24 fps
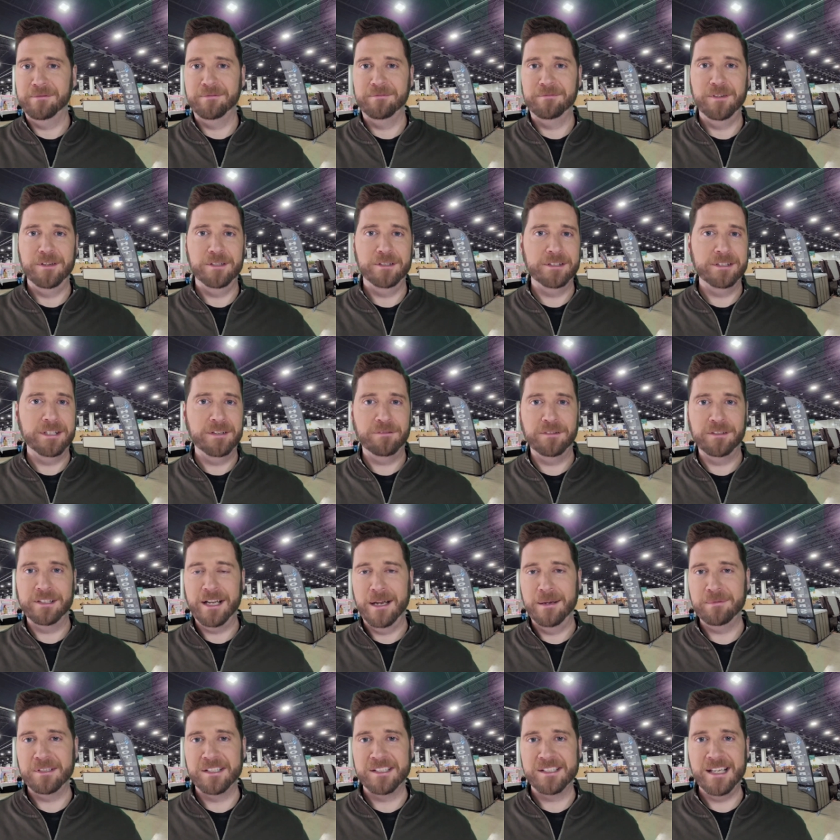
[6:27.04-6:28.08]
feel the different
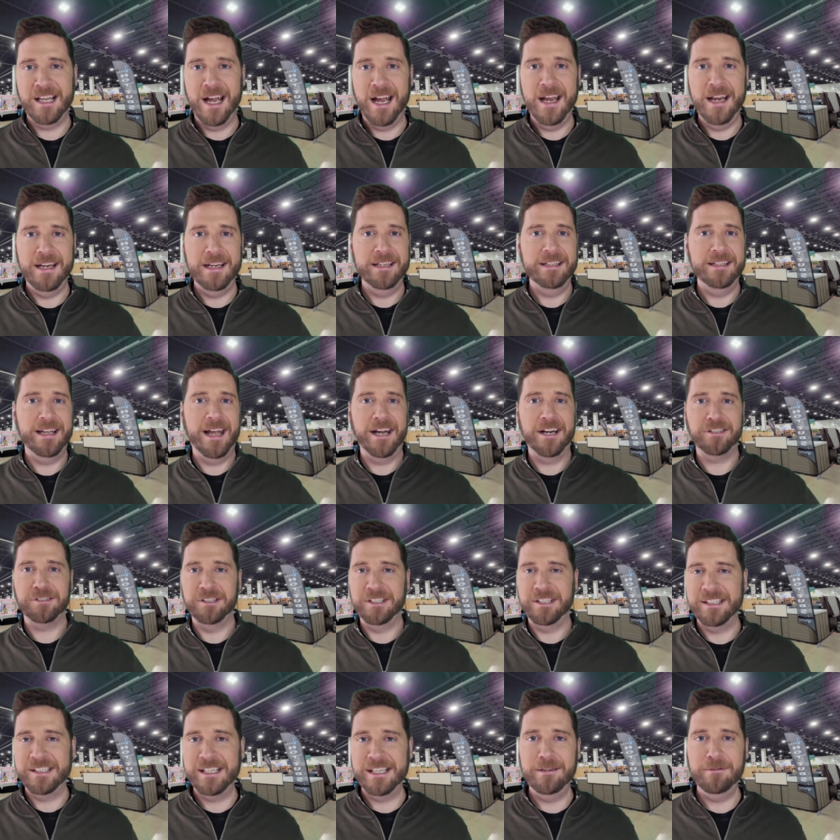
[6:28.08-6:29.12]
types of siding, actually
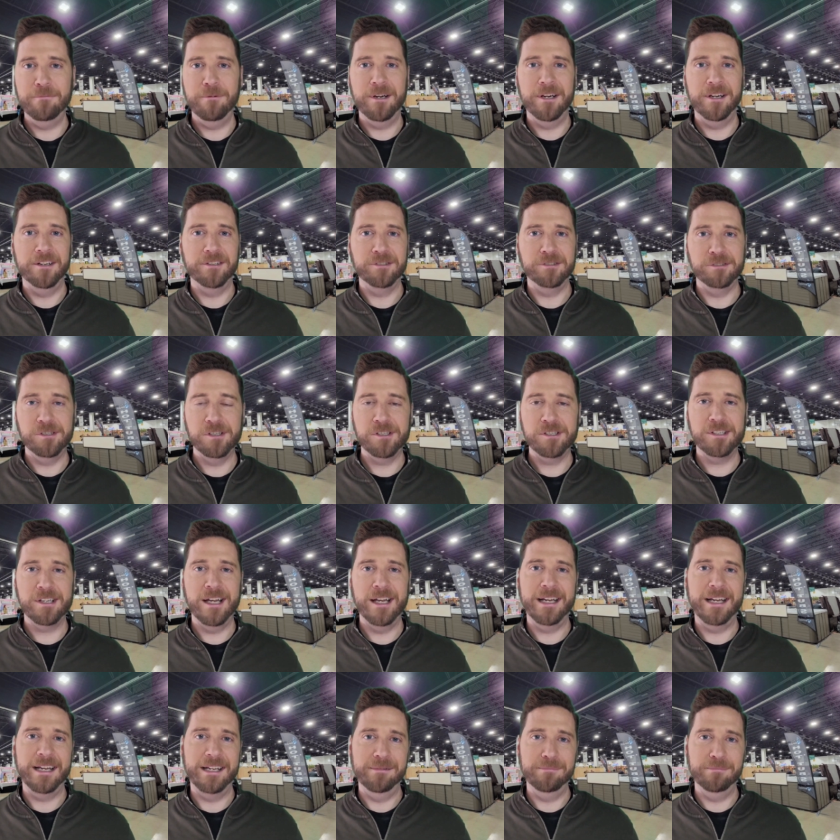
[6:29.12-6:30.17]
see what it looks
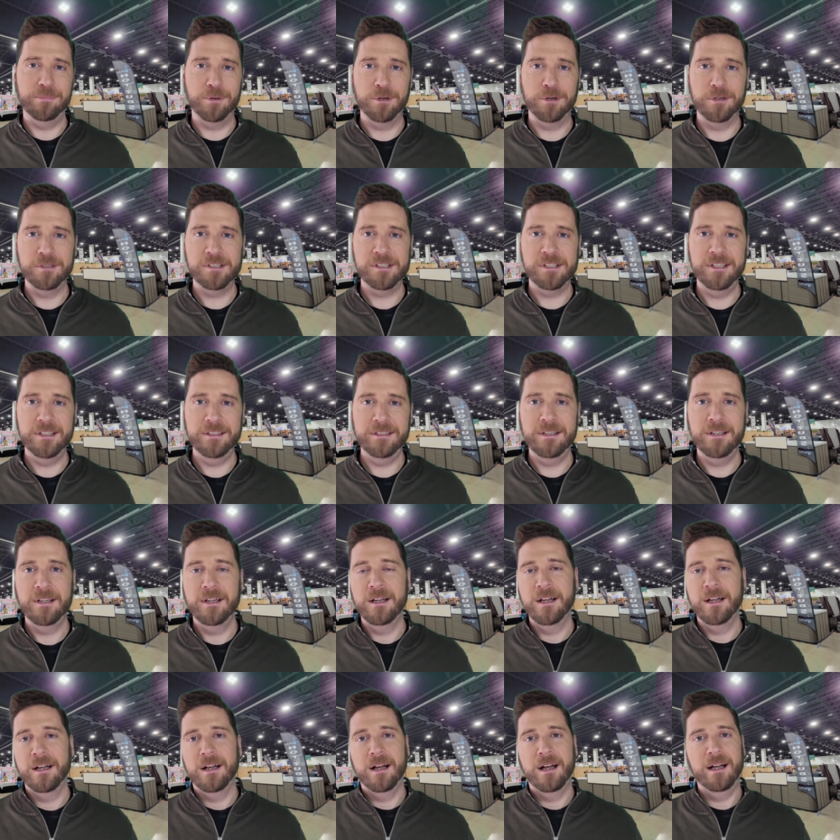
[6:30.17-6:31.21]
like in person.
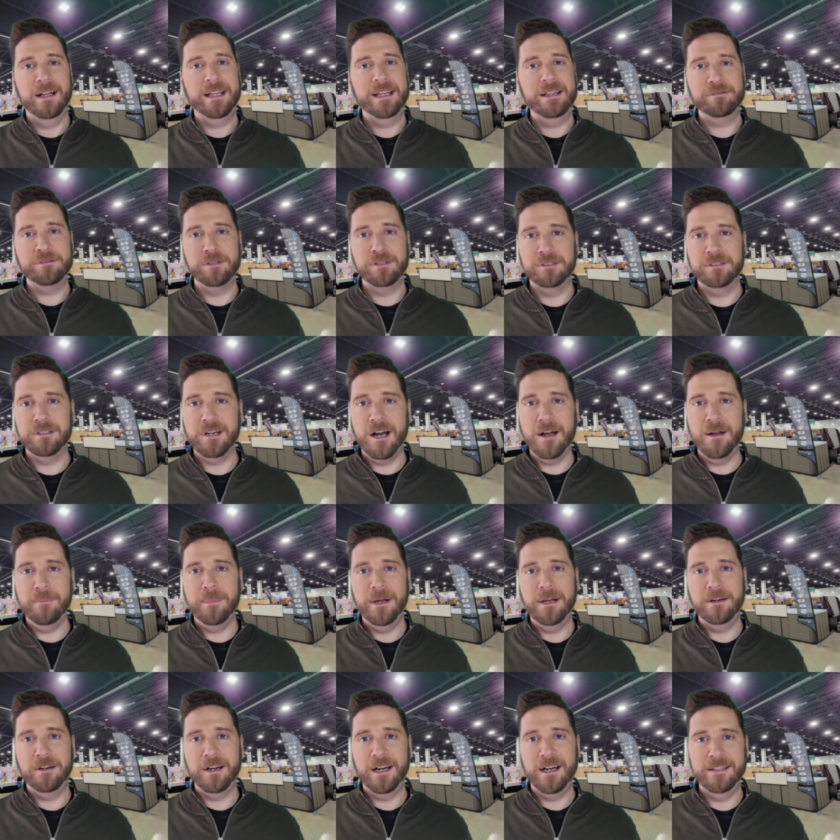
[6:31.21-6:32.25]
It gives you a lot
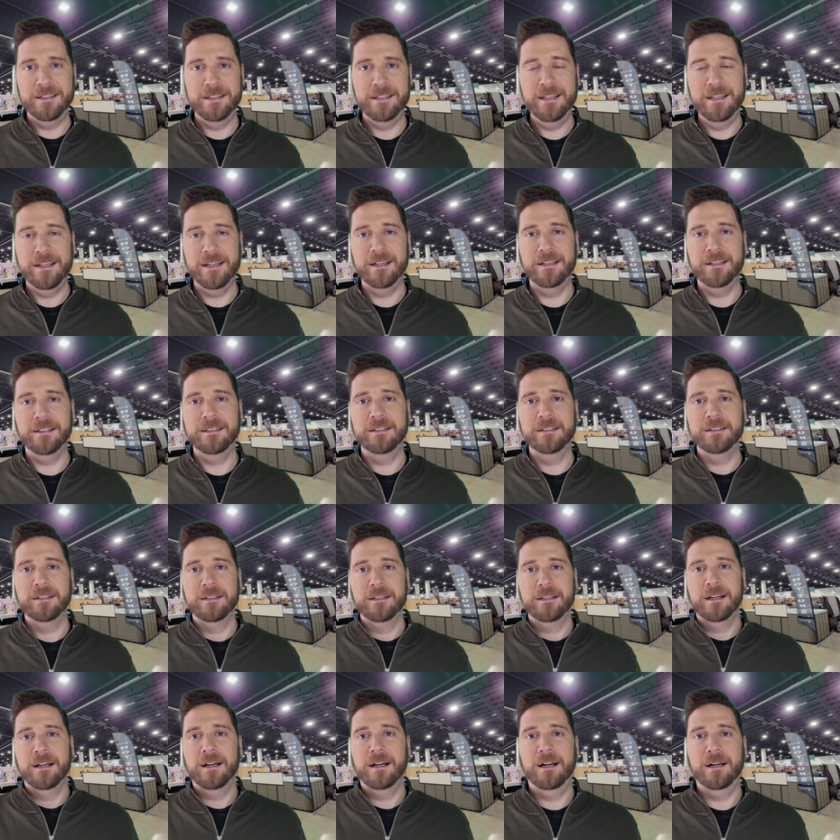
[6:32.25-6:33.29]
better idea
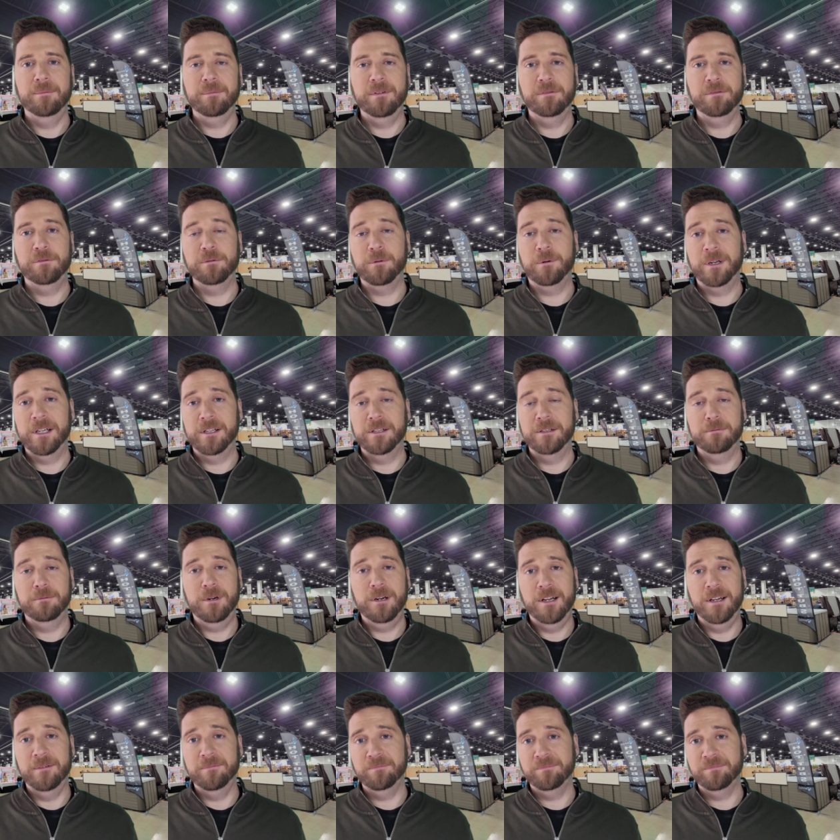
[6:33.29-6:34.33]
of what you
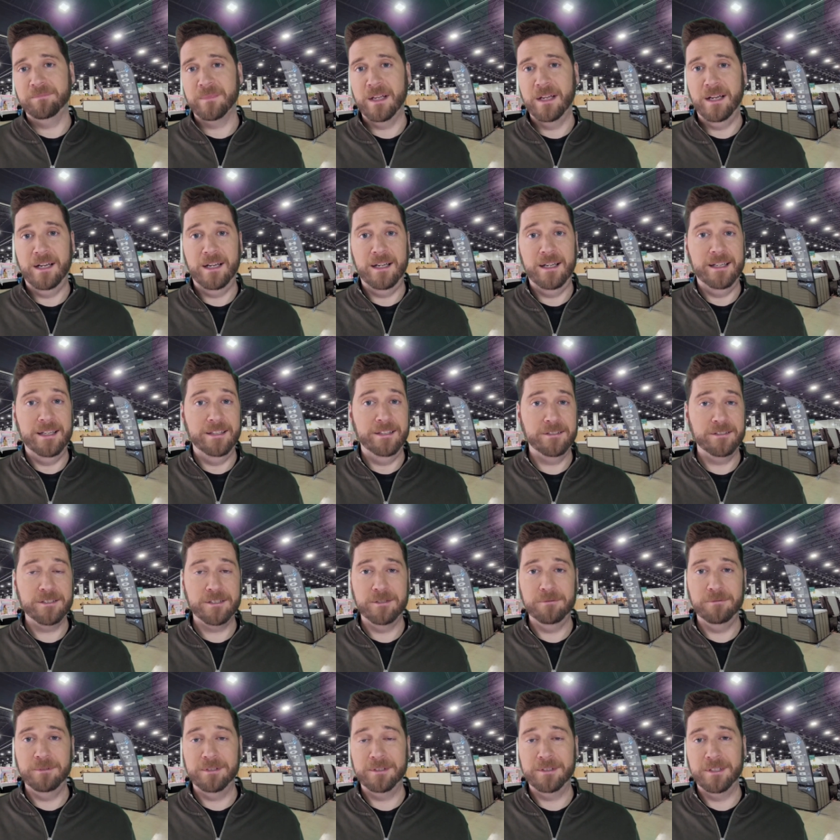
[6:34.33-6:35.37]
want. And
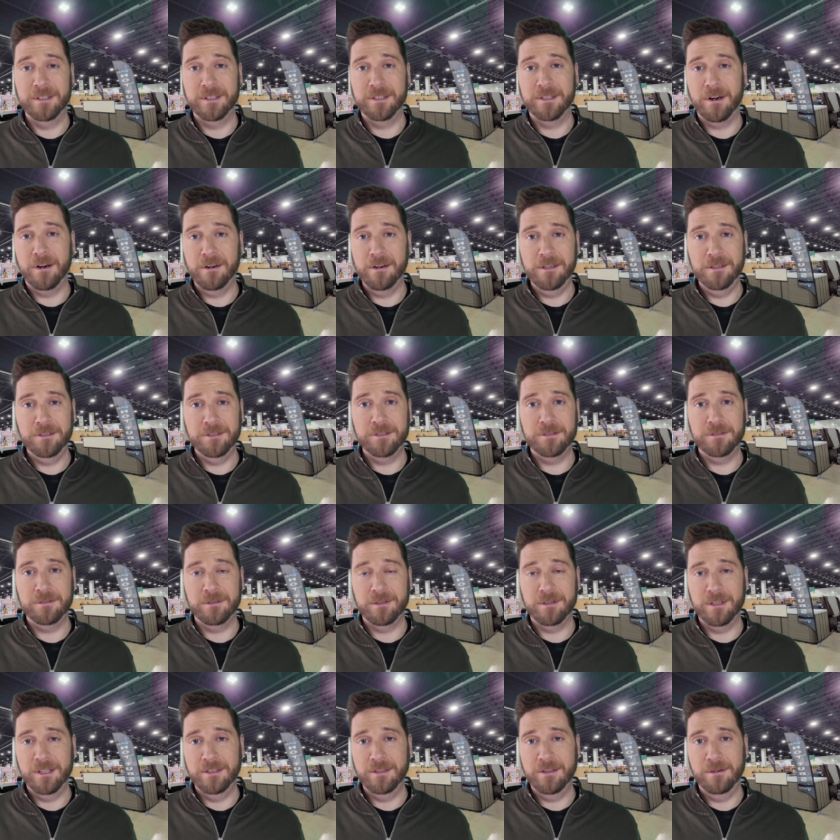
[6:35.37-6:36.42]
also with the garden
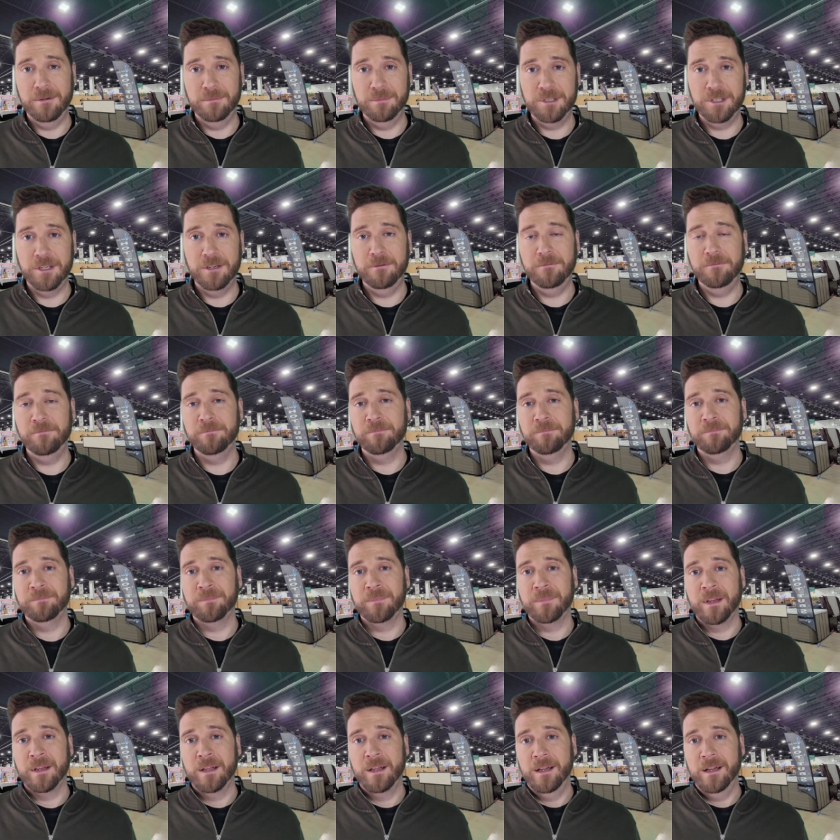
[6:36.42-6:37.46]
and home show,
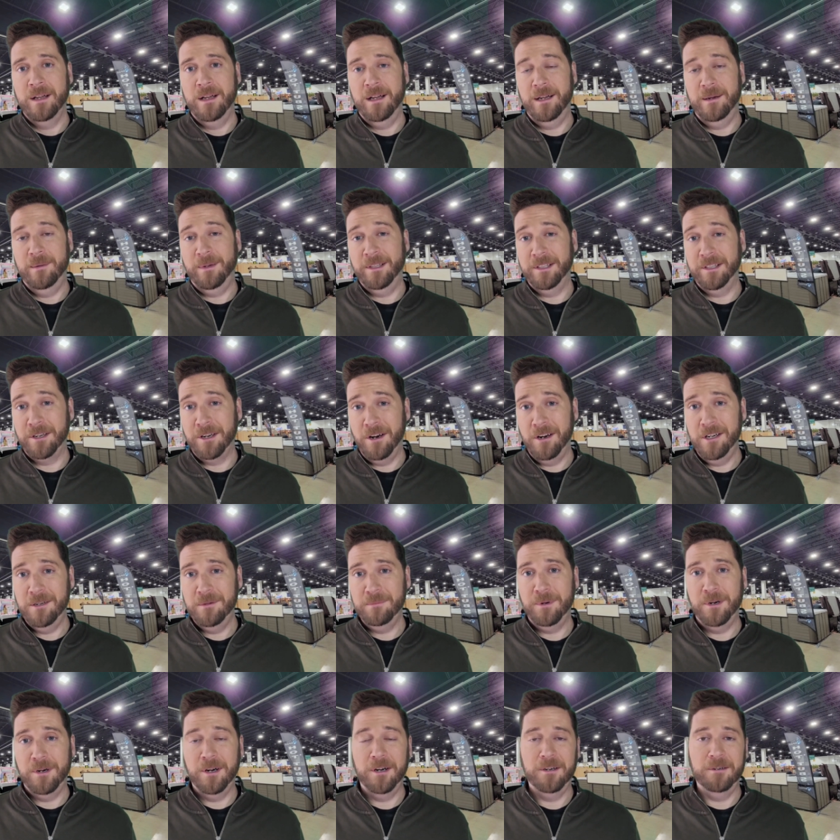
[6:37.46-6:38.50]
on the garden
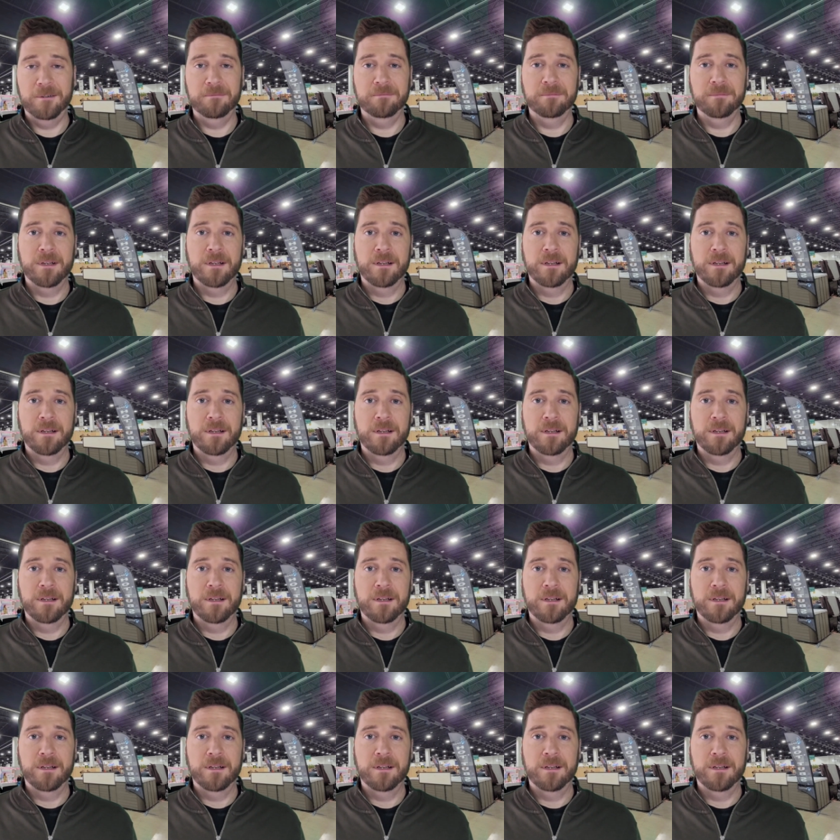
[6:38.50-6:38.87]
part,